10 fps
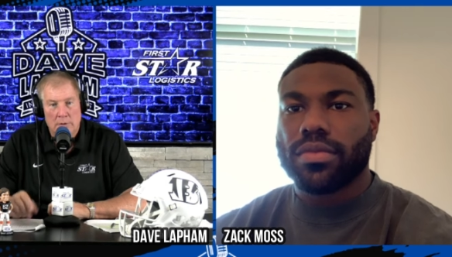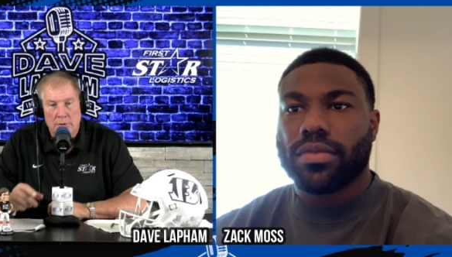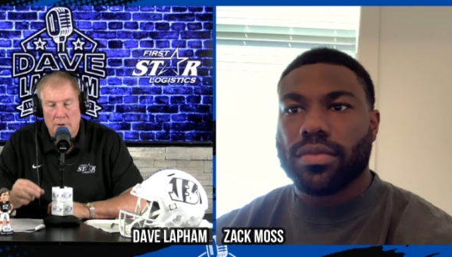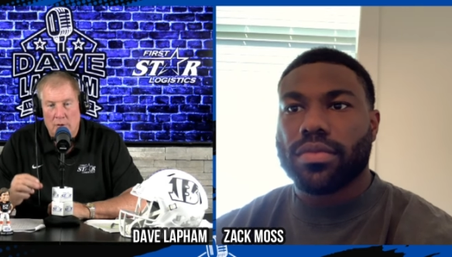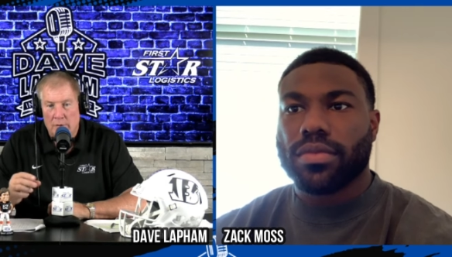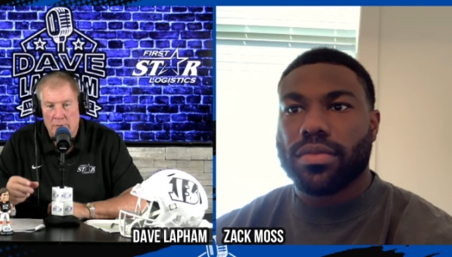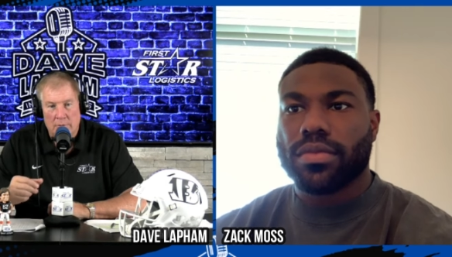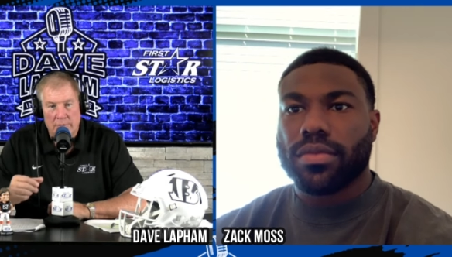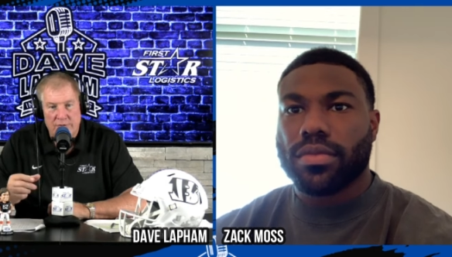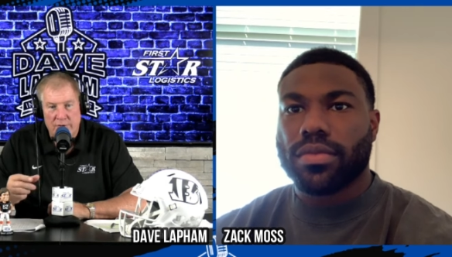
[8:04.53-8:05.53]
Speaker 1: you know,
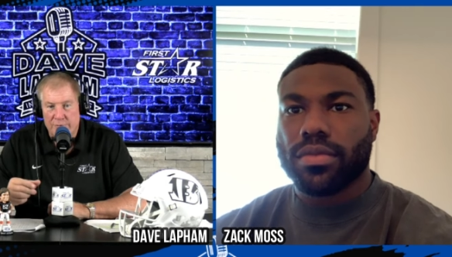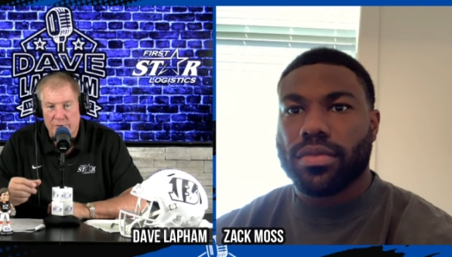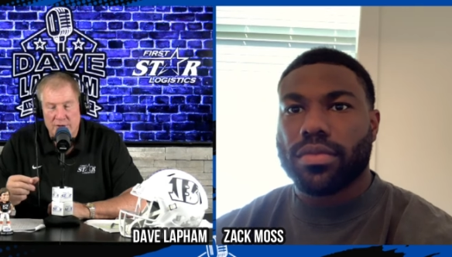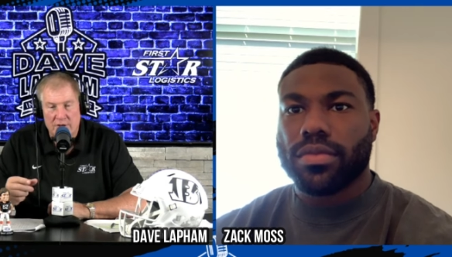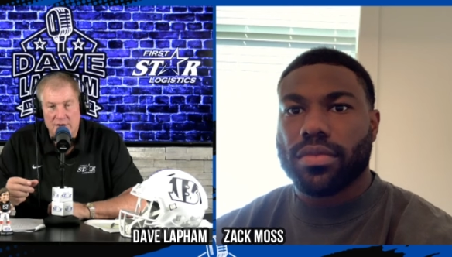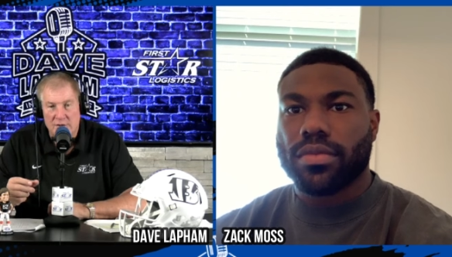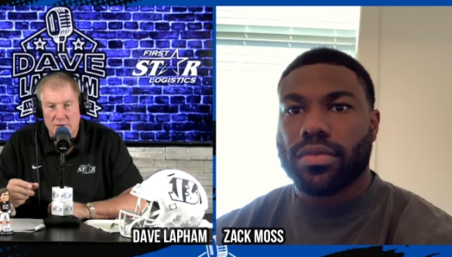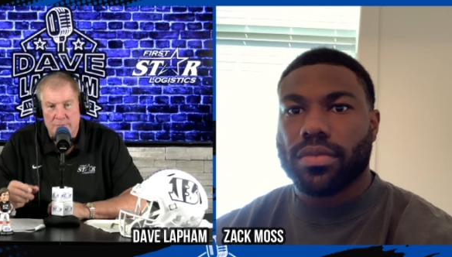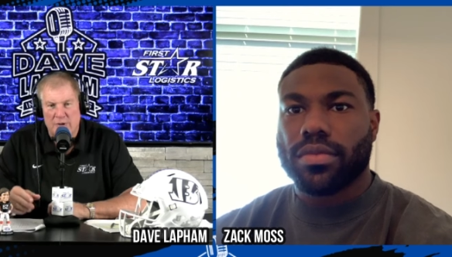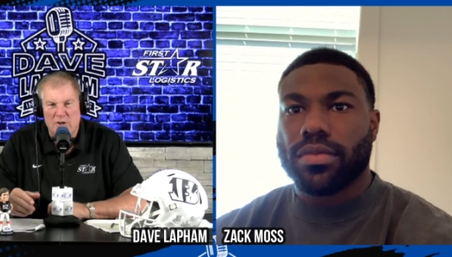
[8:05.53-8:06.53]
of different distances,
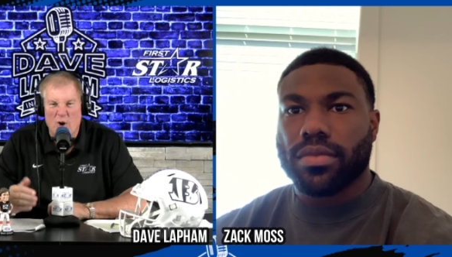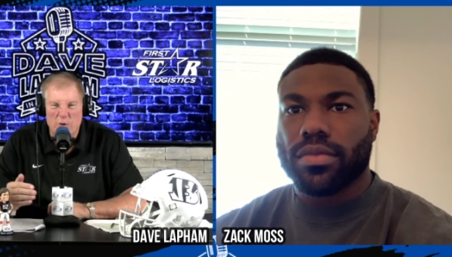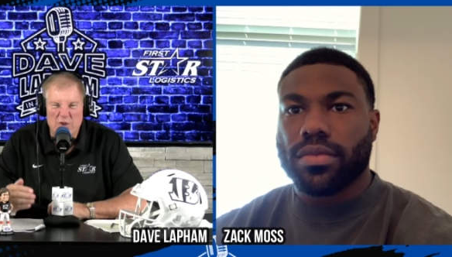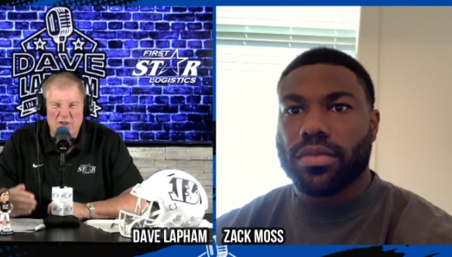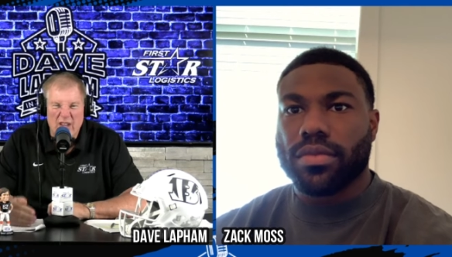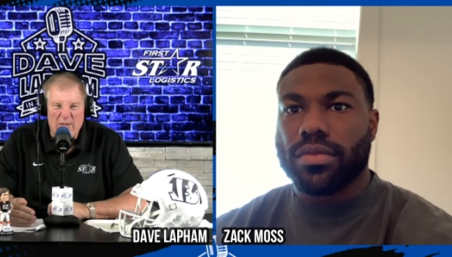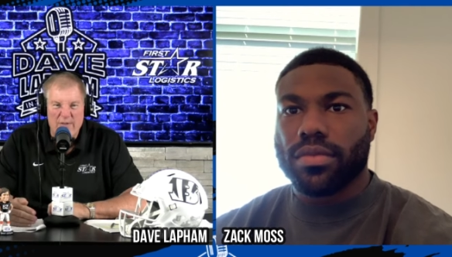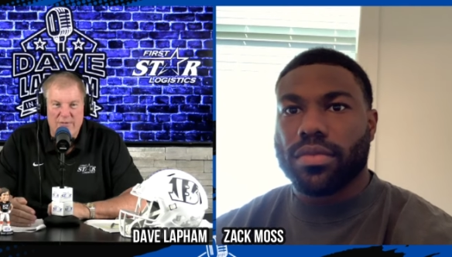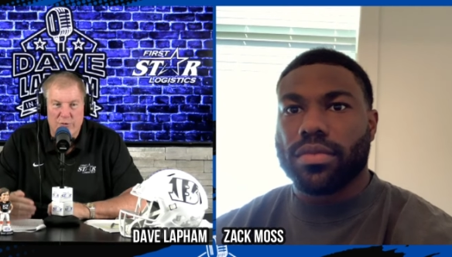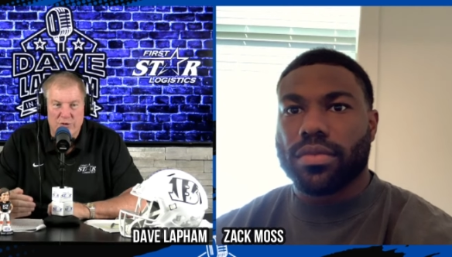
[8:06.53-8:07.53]
but go seven
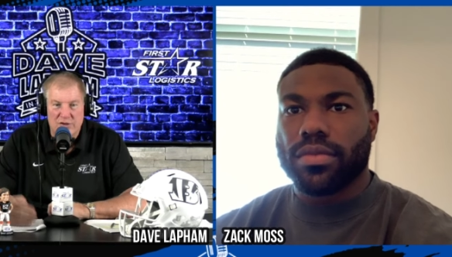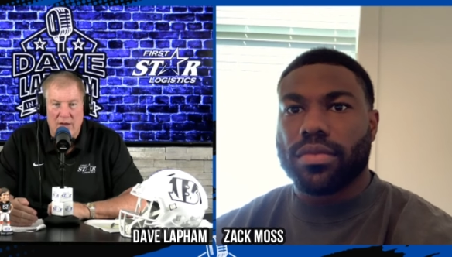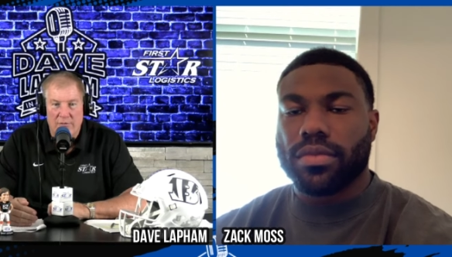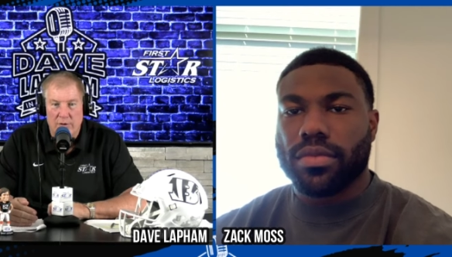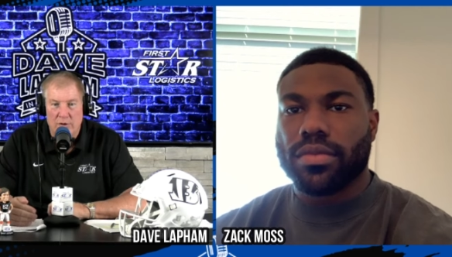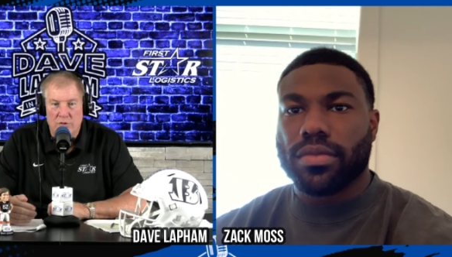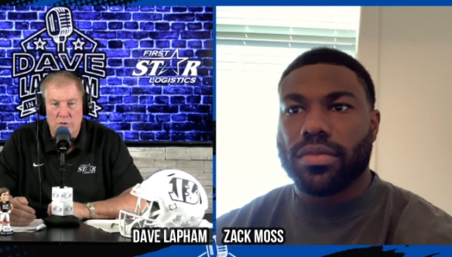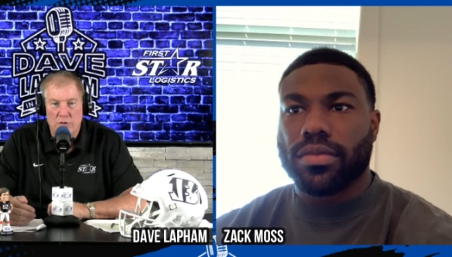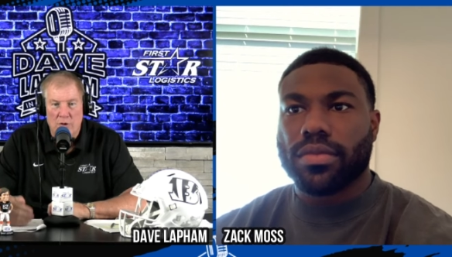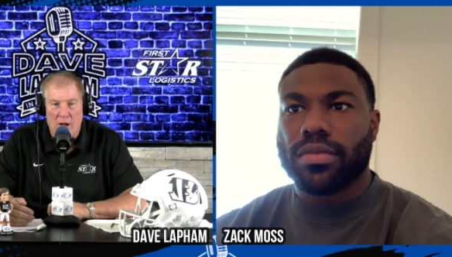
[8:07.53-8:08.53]
for seven in two
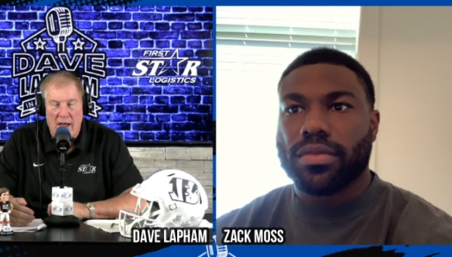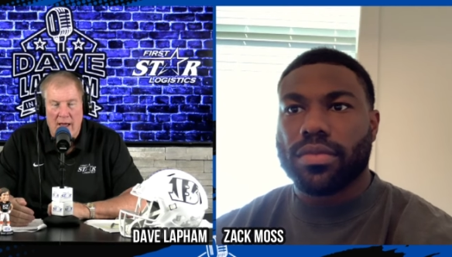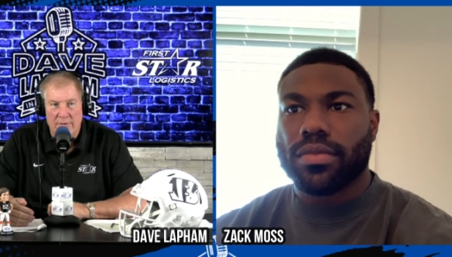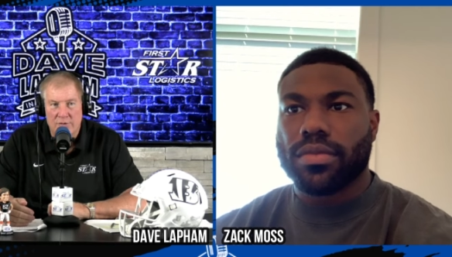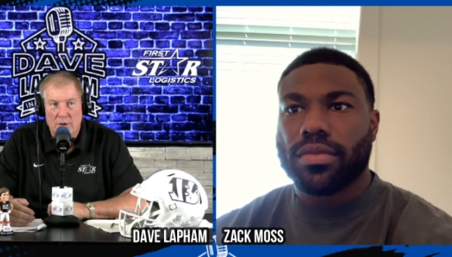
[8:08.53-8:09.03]
drives